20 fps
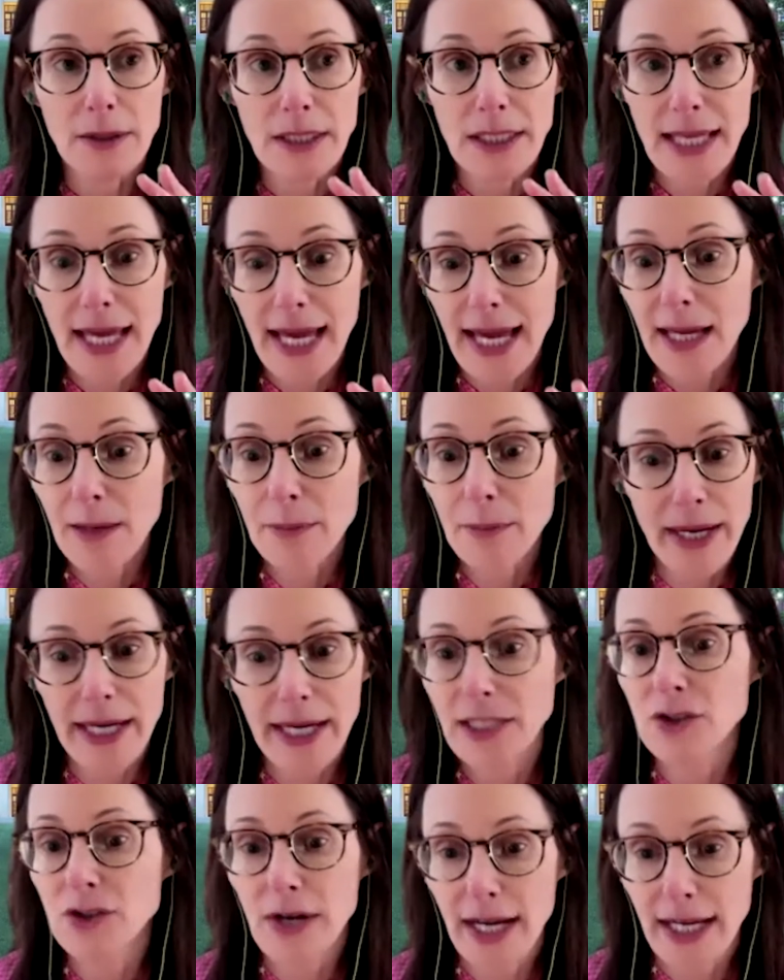gay, bi,
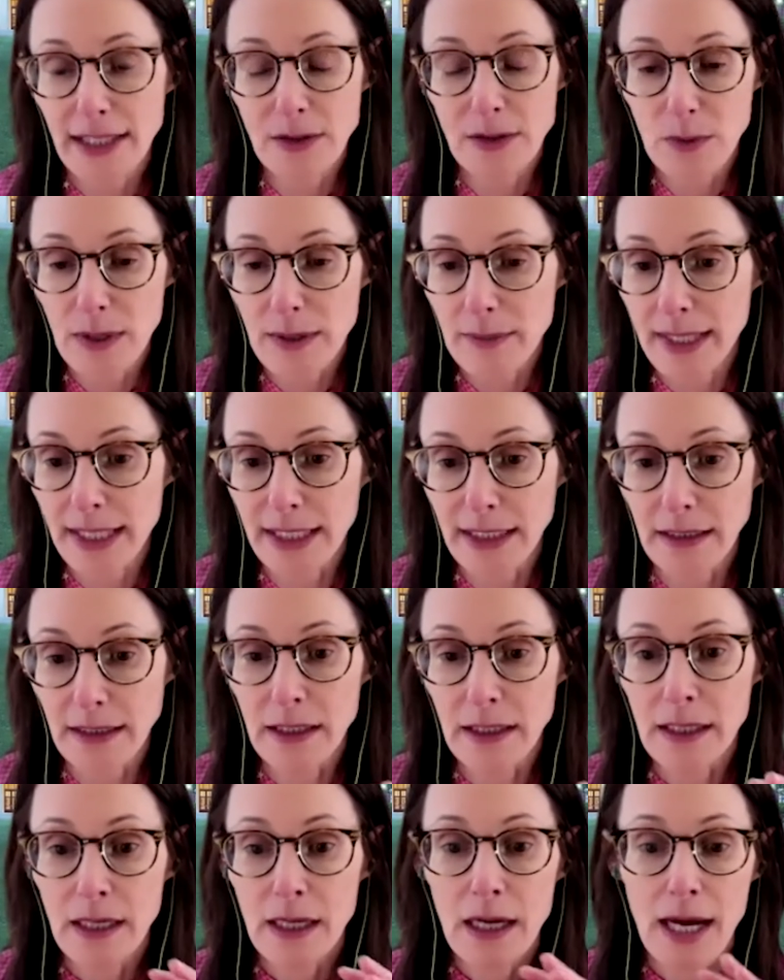trans women,
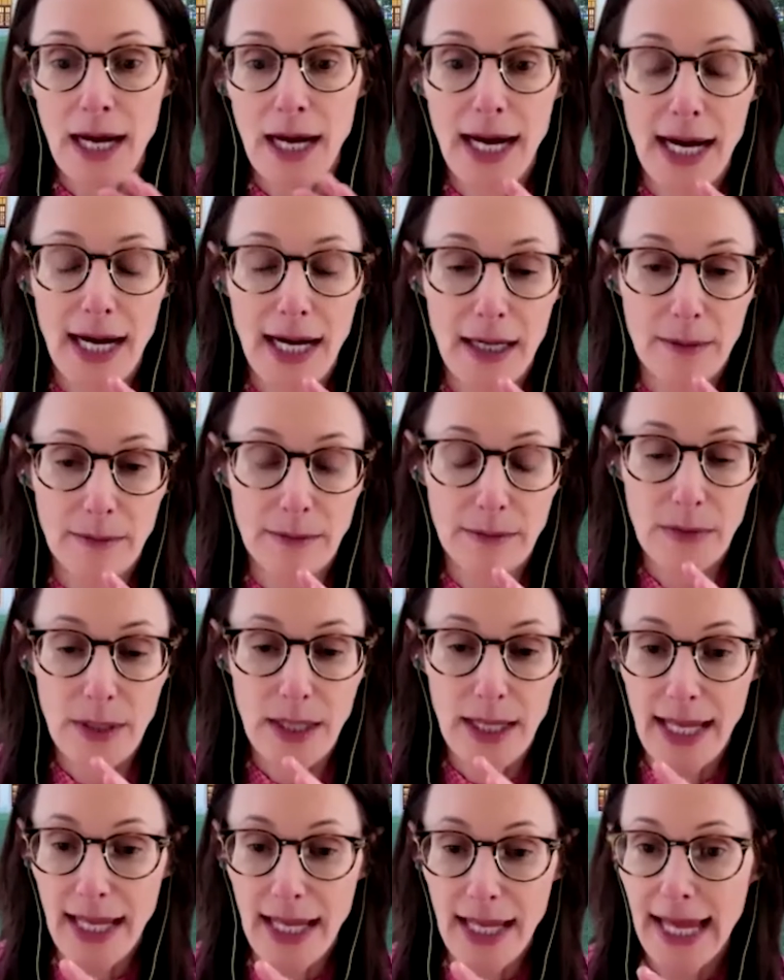
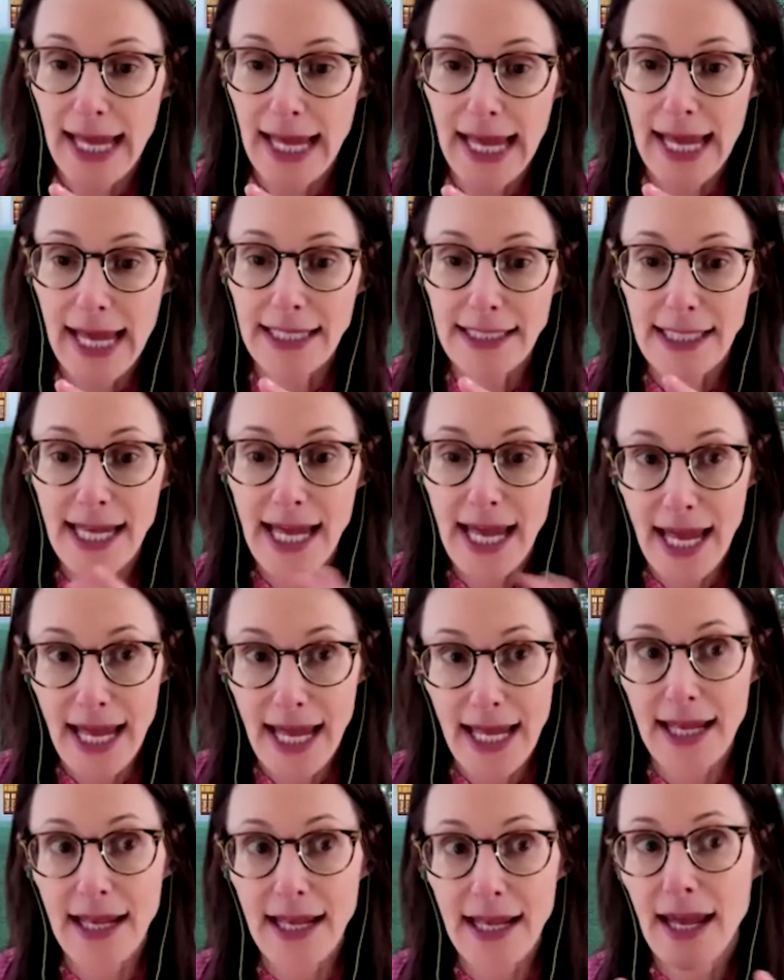and
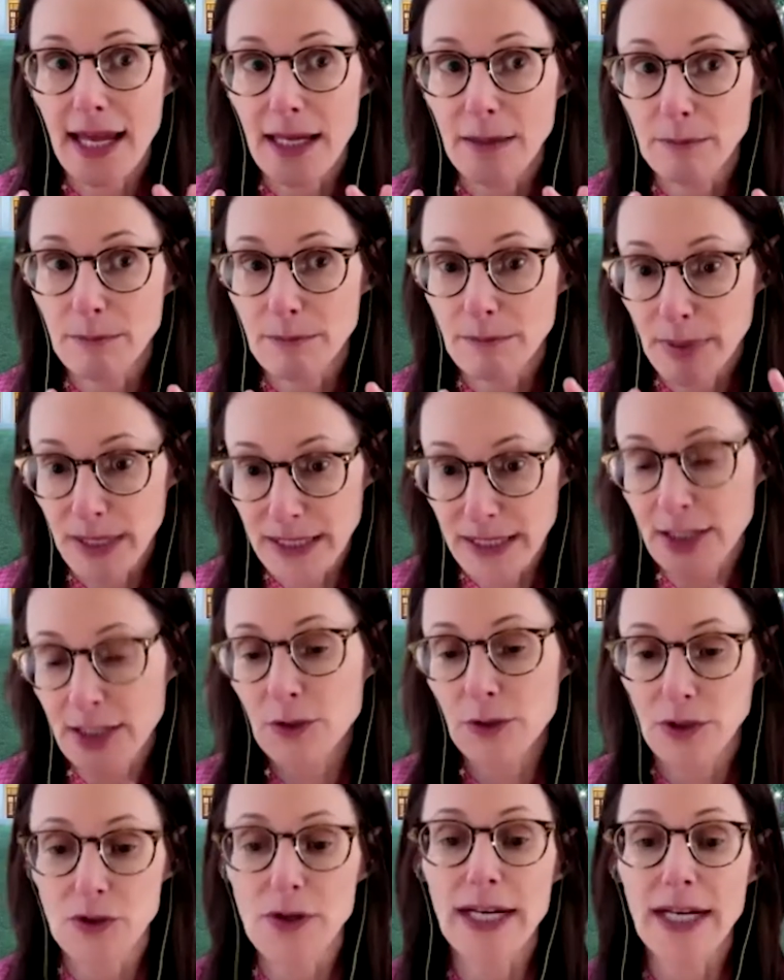gay and
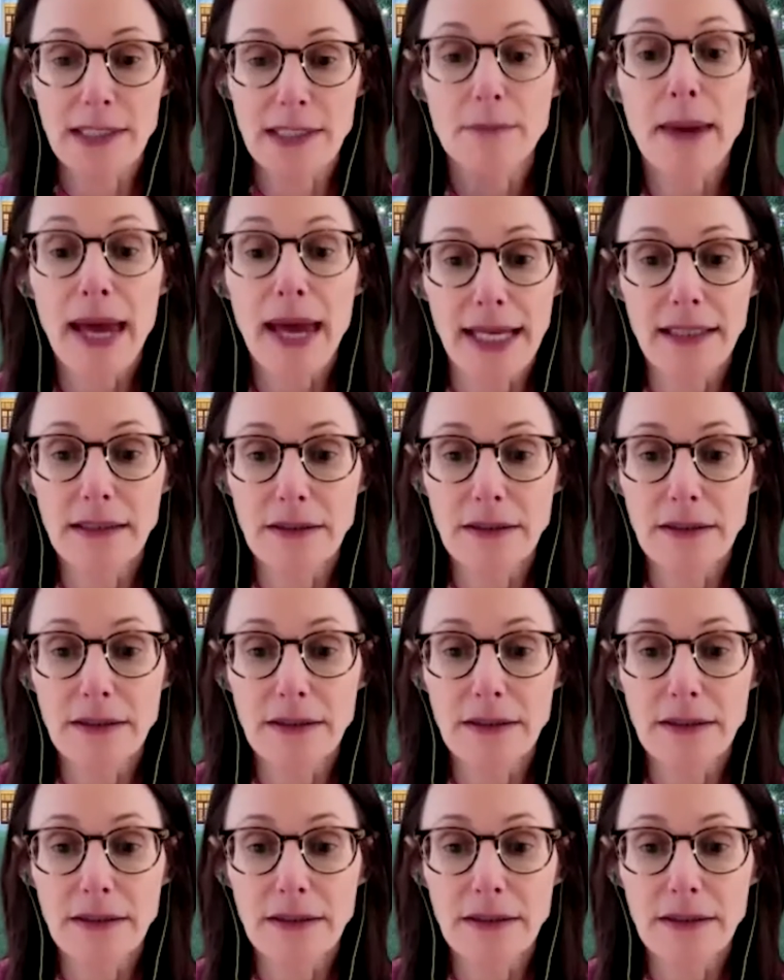bisexual and trans men.